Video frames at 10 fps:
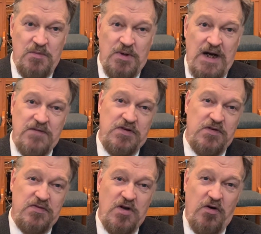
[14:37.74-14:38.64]
Perhaps
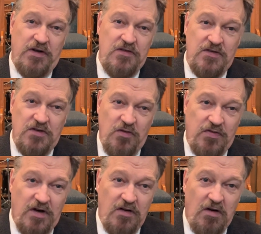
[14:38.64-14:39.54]
you've noticed so
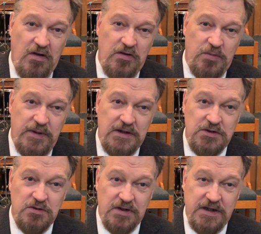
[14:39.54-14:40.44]
far all the
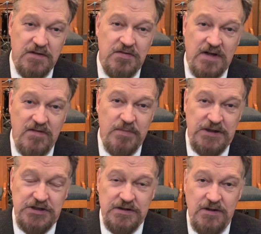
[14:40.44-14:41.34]
spiritual gifts I've
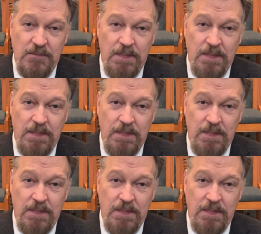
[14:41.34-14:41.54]
mentioned